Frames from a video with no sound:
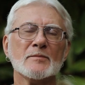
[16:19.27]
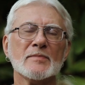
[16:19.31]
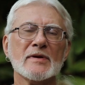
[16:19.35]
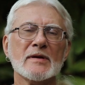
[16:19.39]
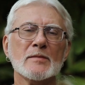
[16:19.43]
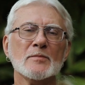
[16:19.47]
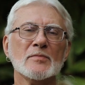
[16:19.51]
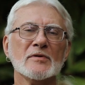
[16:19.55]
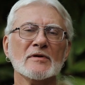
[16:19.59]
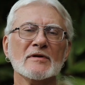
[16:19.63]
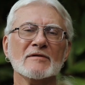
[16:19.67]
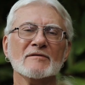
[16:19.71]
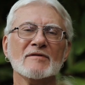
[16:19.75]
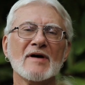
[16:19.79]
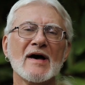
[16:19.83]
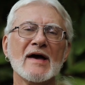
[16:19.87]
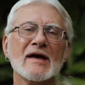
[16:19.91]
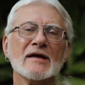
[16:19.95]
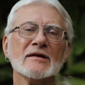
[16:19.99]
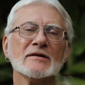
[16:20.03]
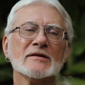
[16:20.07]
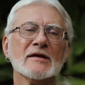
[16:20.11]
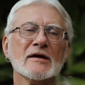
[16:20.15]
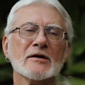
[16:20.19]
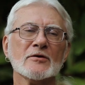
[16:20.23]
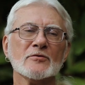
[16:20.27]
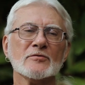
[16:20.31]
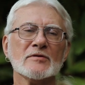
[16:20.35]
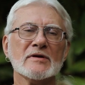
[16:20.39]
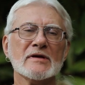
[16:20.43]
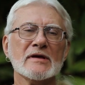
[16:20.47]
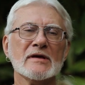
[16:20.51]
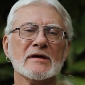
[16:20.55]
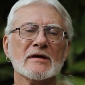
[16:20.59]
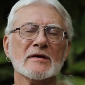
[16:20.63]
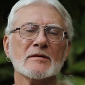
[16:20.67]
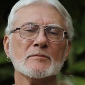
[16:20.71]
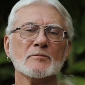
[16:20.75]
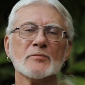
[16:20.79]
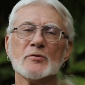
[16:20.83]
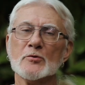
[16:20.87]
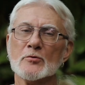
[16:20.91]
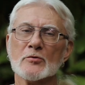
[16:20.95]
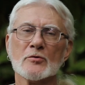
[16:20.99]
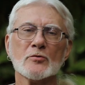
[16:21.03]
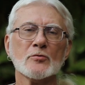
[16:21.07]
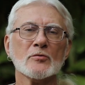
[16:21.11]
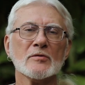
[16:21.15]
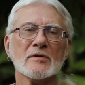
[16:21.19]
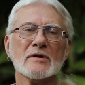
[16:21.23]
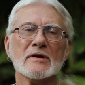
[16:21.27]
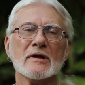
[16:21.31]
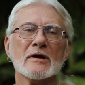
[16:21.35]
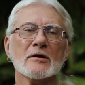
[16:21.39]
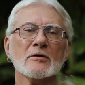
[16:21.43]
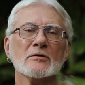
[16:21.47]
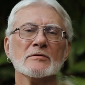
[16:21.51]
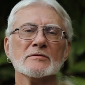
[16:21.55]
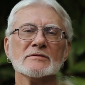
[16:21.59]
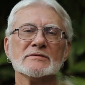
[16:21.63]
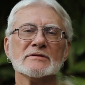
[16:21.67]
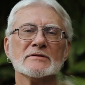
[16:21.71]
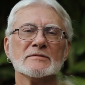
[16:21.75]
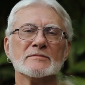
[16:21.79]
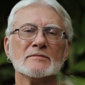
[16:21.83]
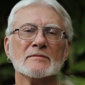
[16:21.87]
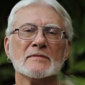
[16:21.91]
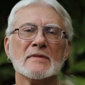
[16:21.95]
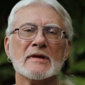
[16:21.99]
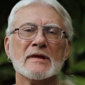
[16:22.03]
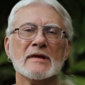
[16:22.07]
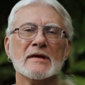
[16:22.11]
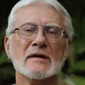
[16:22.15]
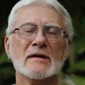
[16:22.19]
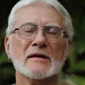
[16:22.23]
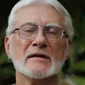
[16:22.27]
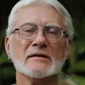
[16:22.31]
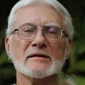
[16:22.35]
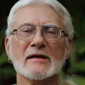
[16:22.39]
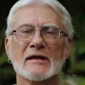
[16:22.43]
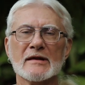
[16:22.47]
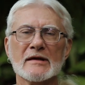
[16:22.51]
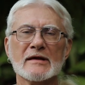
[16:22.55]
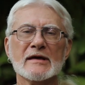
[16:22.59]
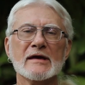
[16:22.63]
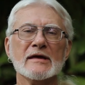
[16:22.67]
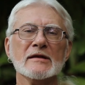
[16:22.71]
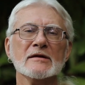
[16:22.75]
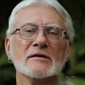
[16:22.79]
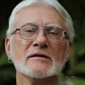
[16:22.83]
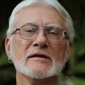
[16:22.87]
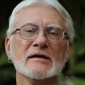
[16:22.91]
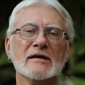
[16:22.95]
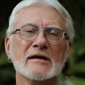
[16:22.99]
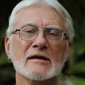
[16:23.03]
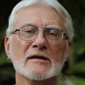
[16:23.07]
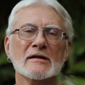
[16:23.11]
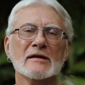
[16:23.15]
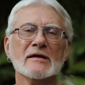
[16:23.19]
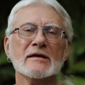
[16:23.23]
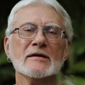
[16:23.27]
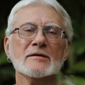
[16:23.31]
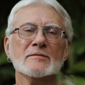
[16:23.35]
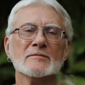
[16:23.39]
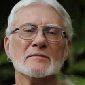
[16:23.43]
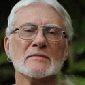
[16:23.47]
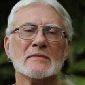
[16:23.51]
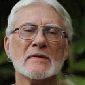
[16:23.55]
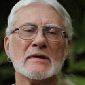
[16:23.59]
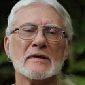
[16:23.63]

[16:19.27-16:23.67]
people of high integrity and pure curanderos dedicated to healing.